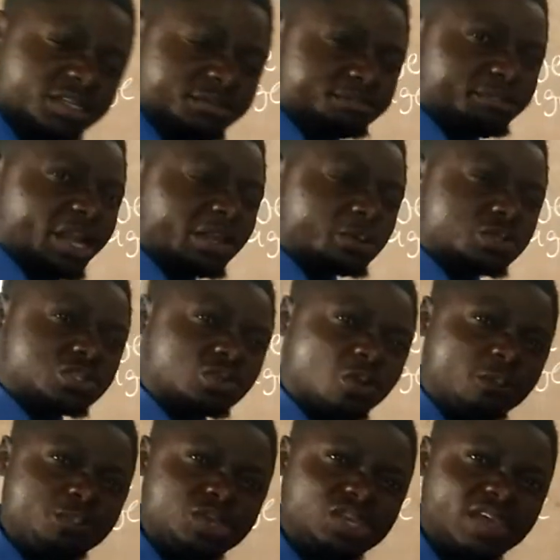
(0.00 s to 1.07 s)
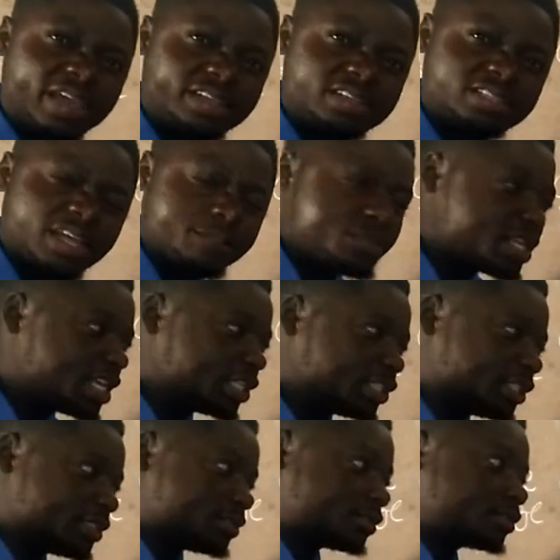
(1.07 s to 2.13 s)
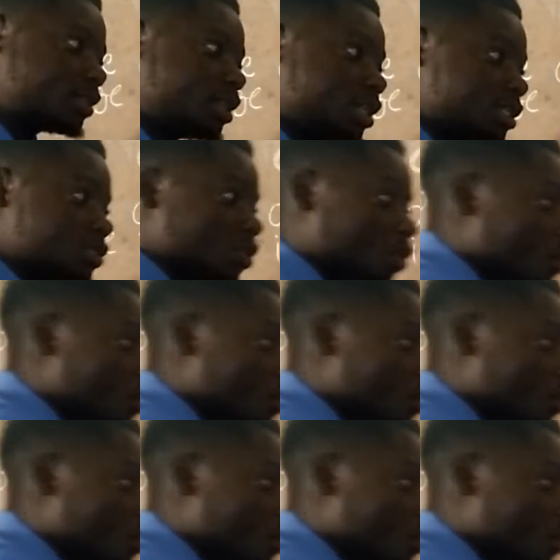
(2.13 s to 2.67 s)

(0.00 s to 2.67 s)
microscopic examinations. So